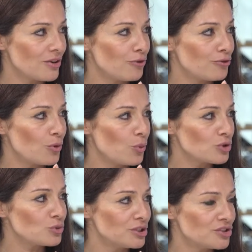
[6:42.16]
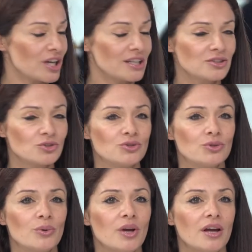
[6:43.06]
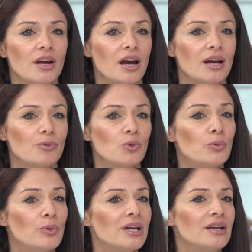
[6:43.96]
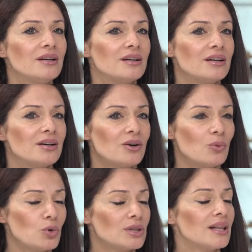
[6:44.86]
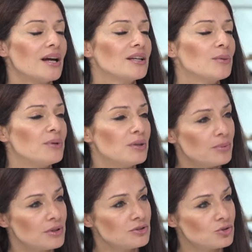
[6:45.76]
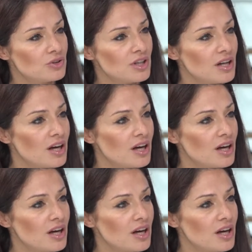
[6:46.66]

of what we're trying to do. Um, we would like people to really